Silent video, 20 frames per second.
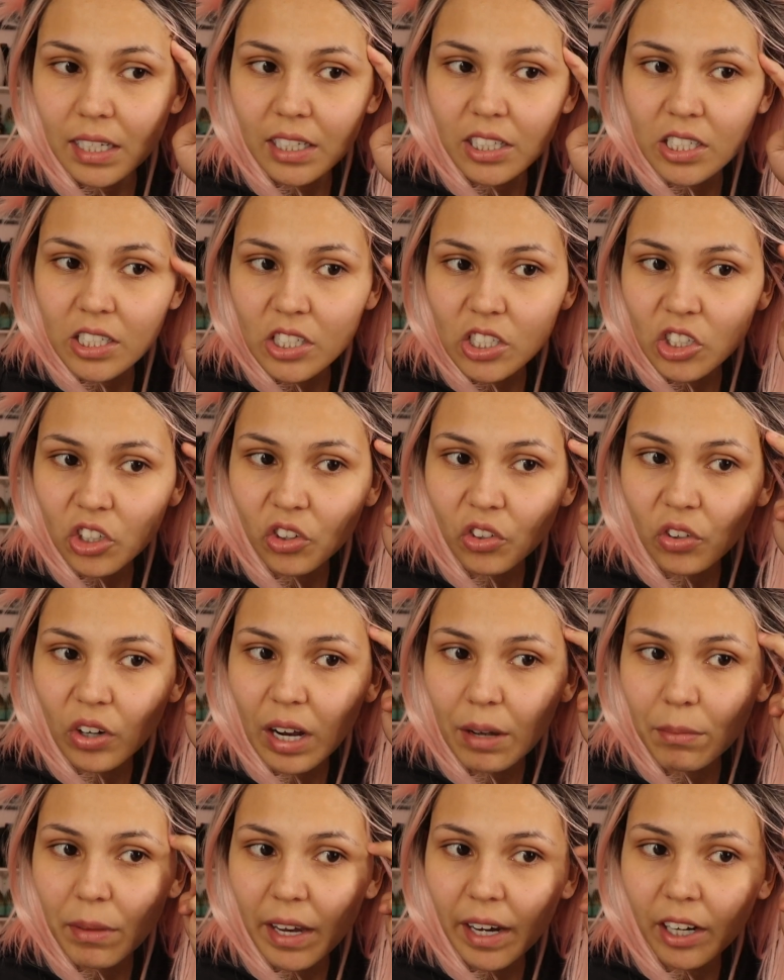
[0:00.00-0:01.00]
I just
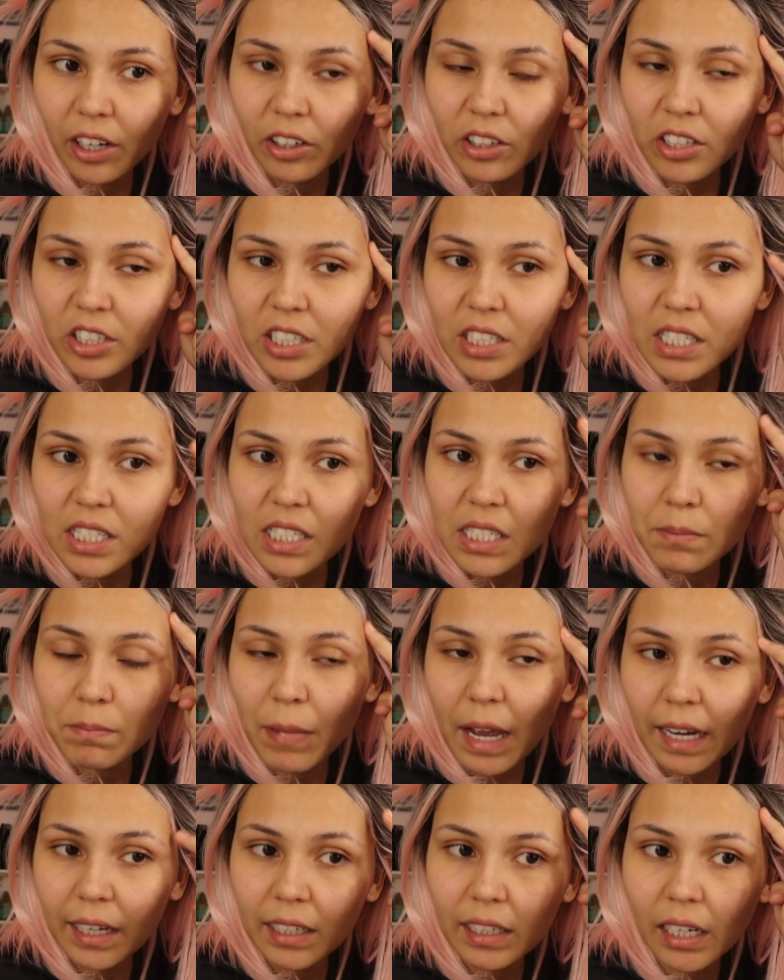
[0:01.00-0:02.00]
grab the hair and just
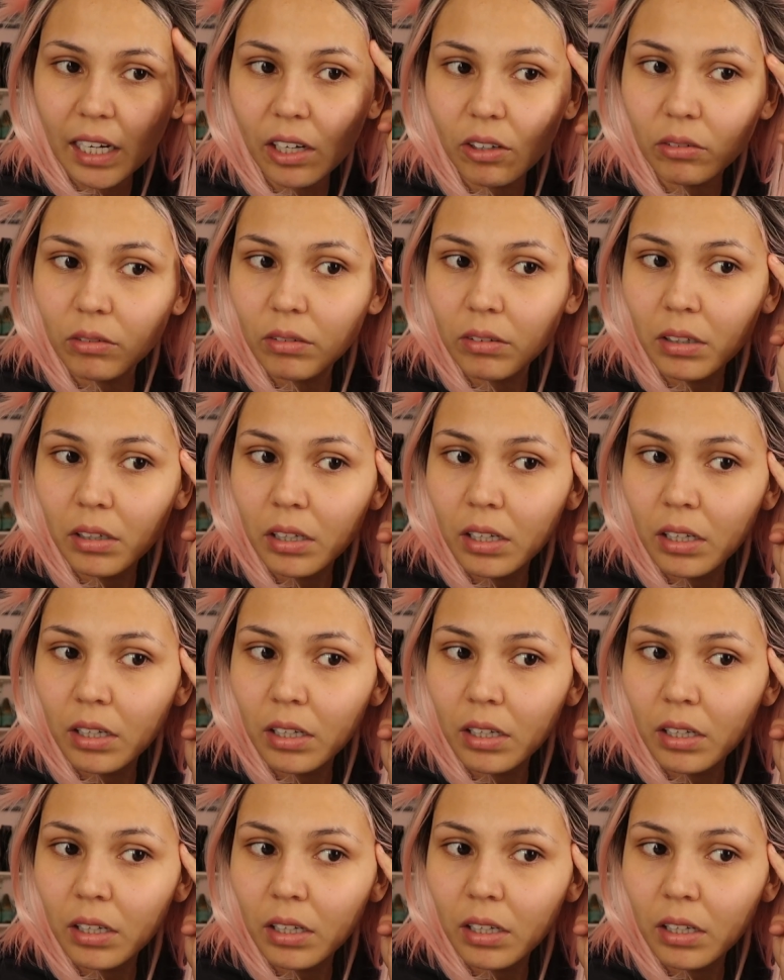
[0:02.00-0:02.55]
smack it down.